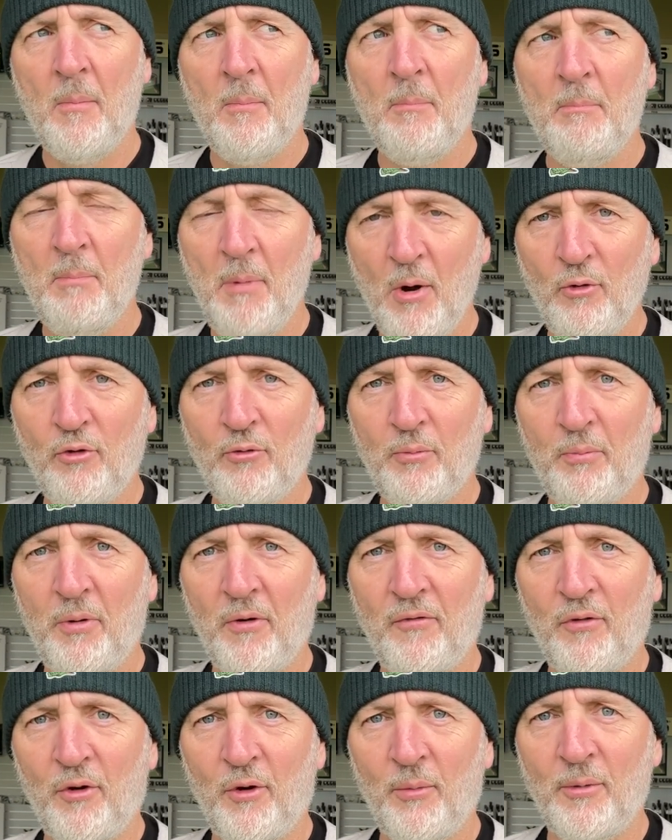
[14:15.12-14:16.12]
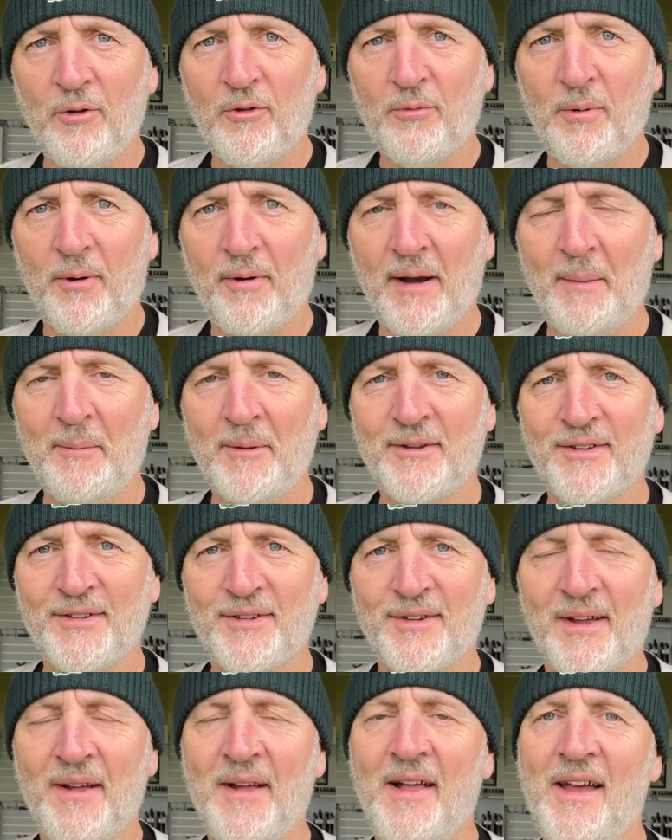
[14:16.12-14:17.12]
most performance
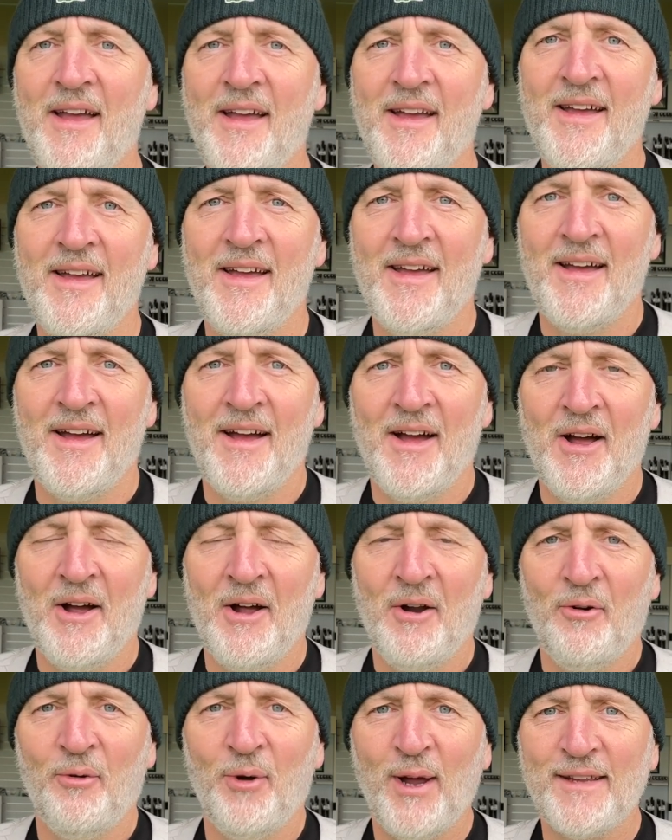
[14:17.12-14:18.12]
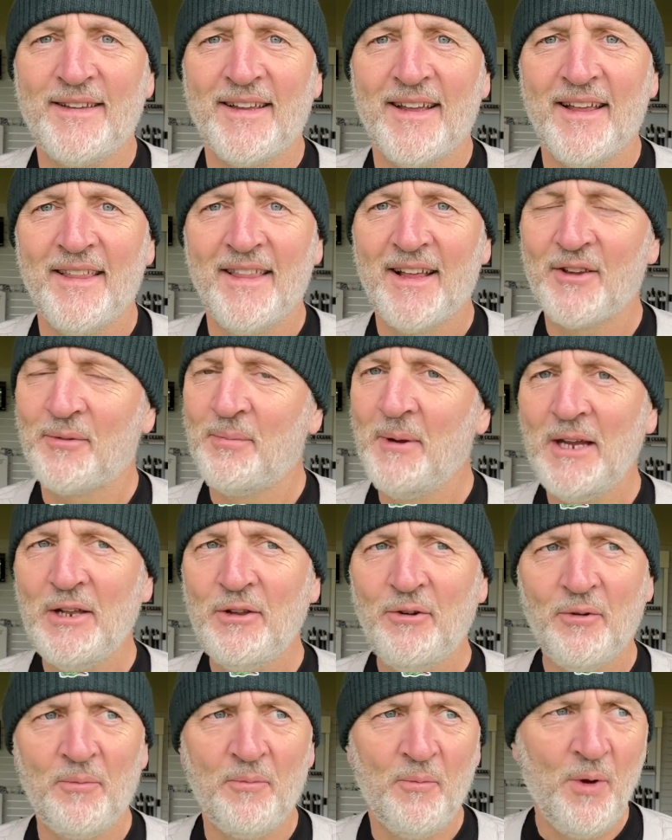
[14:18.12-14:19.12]
parameters. Right, that's me
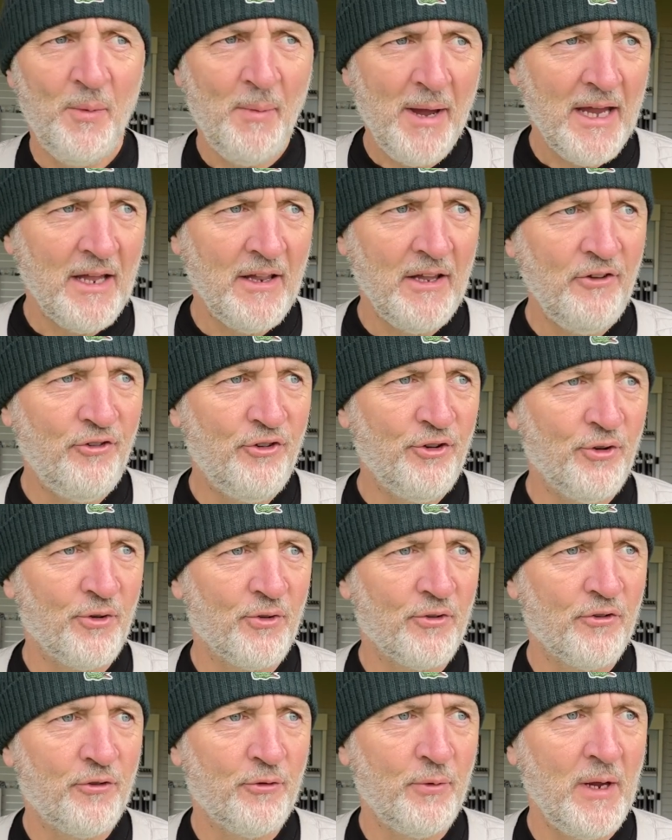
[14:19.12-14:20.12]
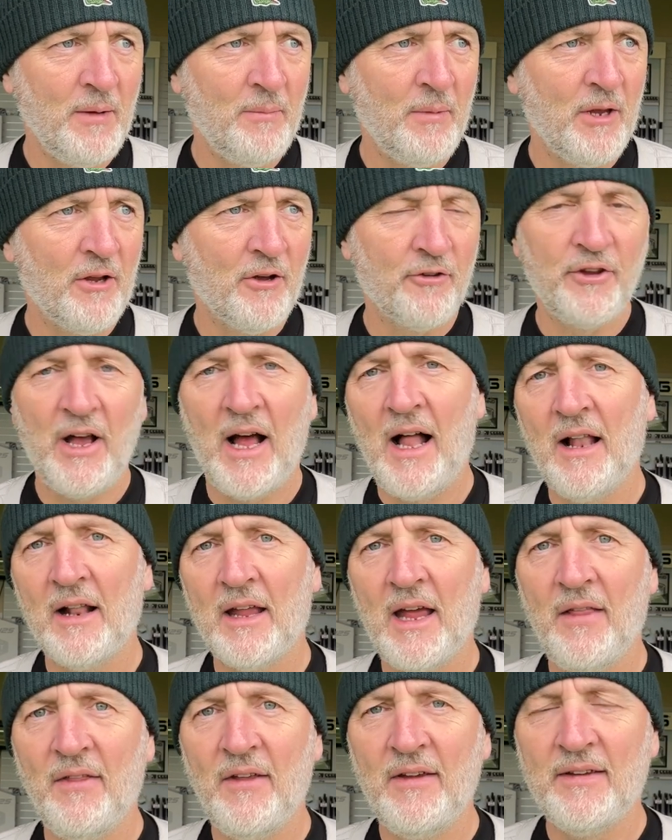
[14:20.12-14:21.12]
done. We're making these short and sweet because I'll
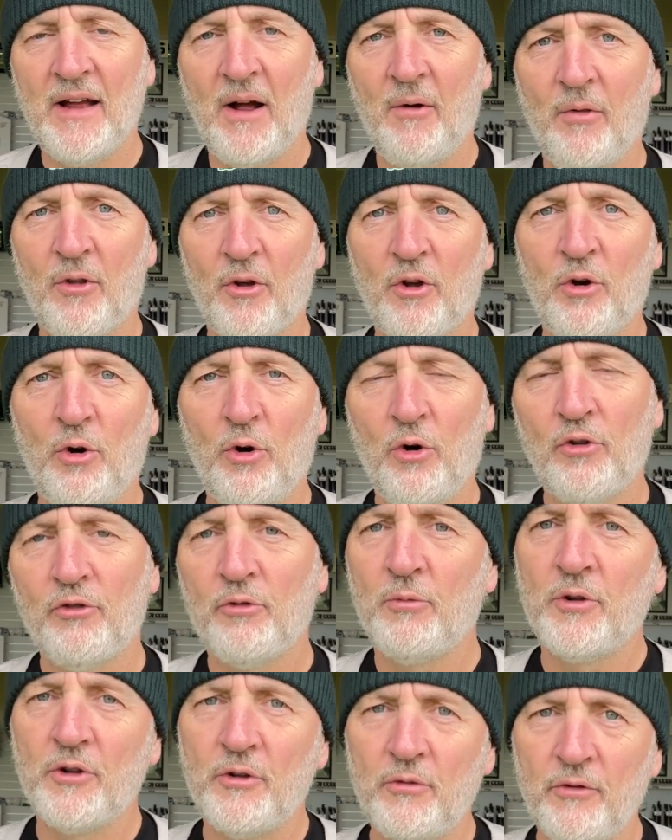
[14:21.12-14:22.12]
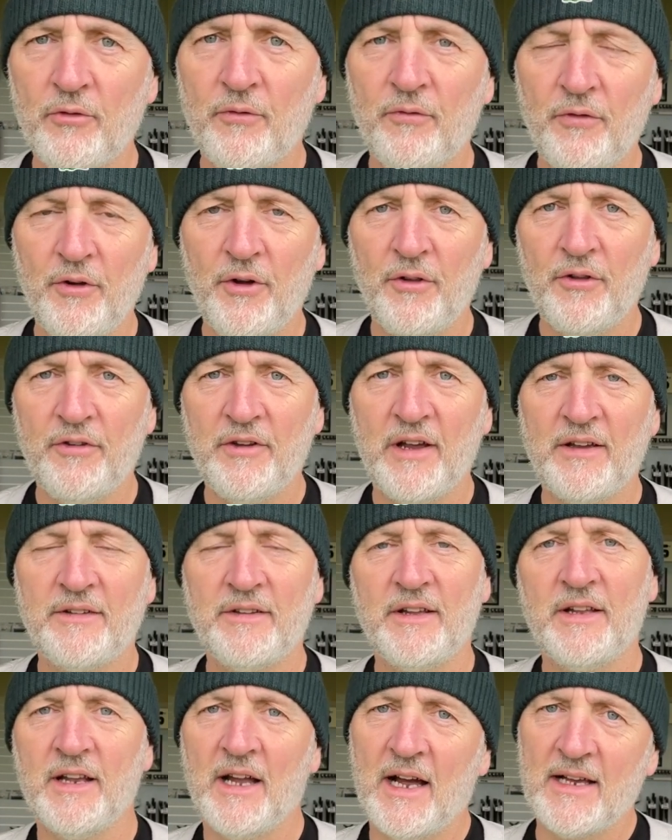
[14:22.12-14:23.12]
get these out on the course and we'll do some further
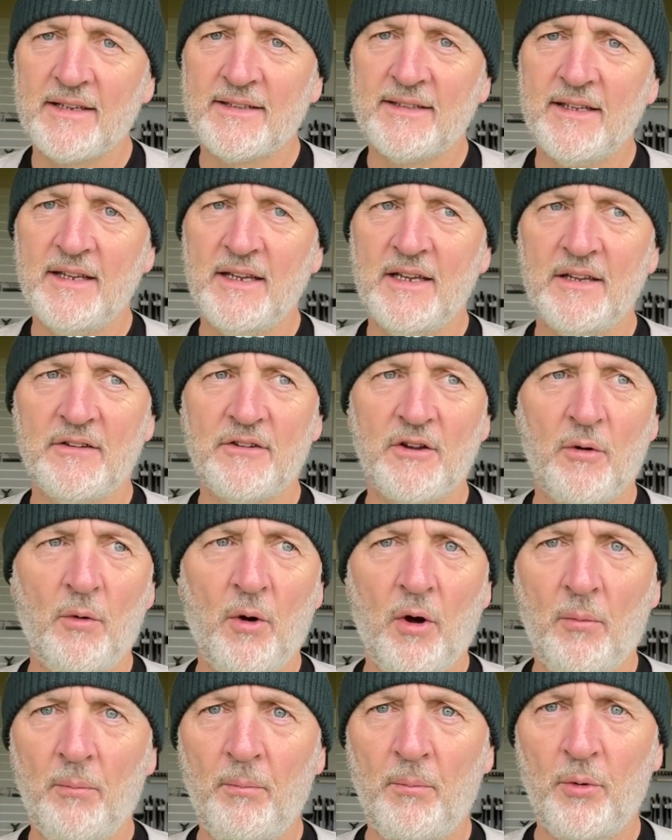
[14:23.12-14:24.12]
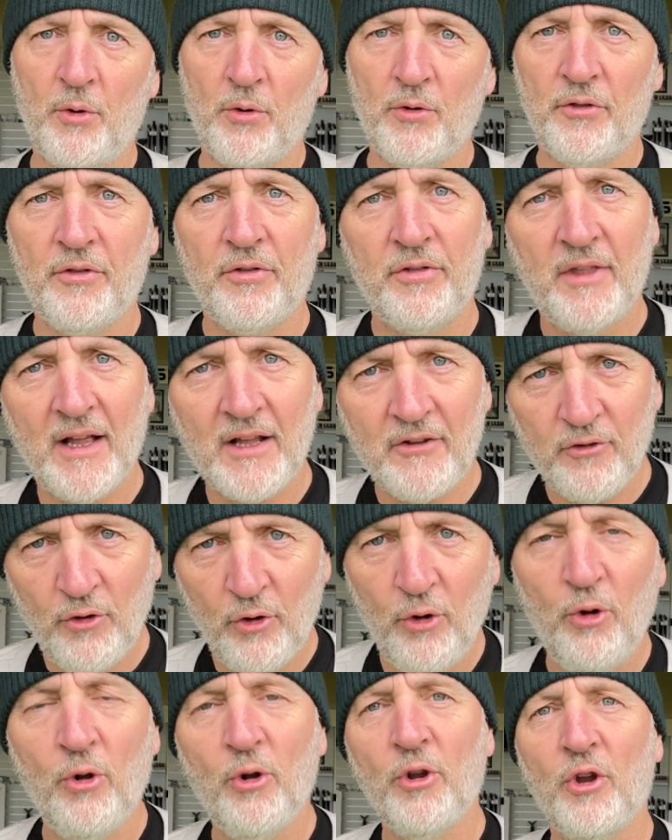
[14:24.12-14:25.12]
testing as the years go on, but that's
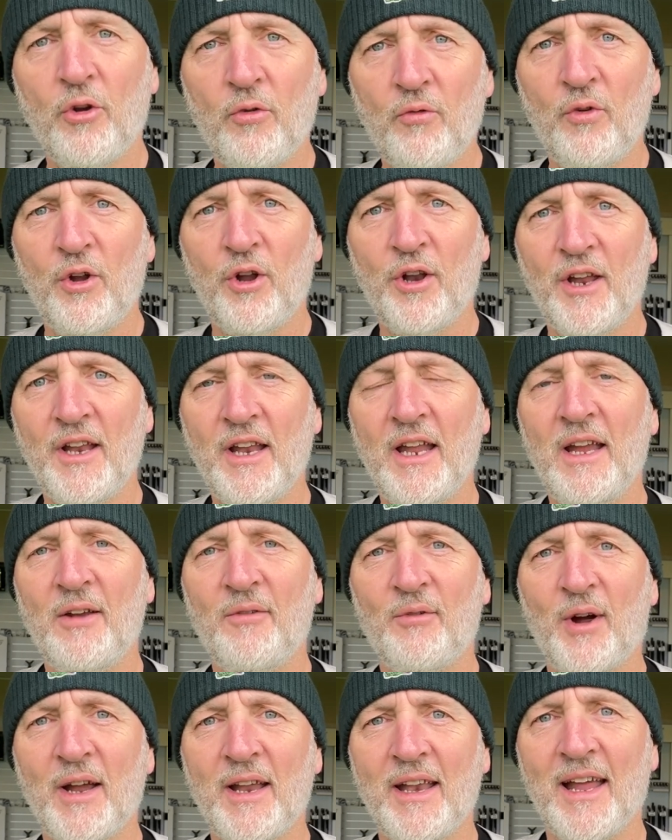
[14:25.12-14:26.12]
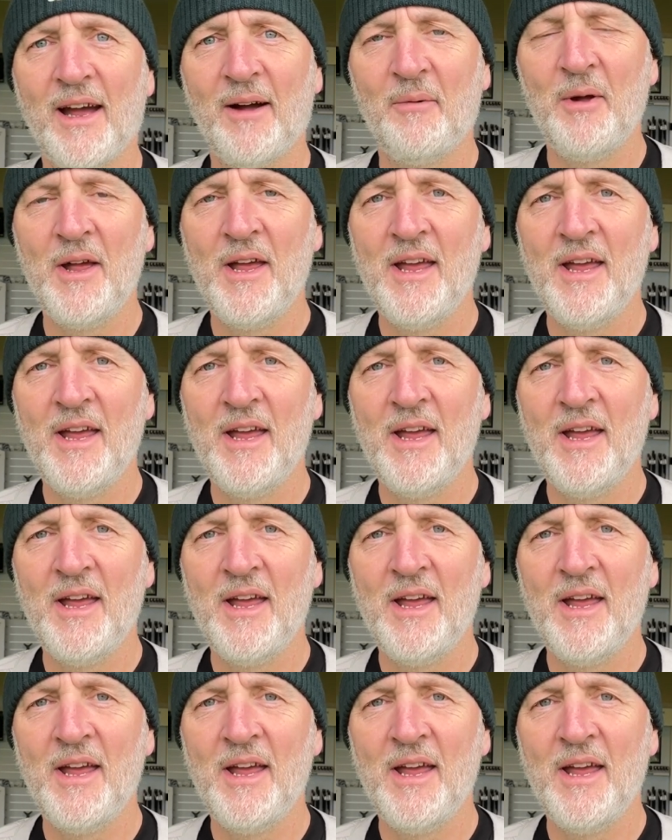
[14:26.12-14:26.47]
all you really need right now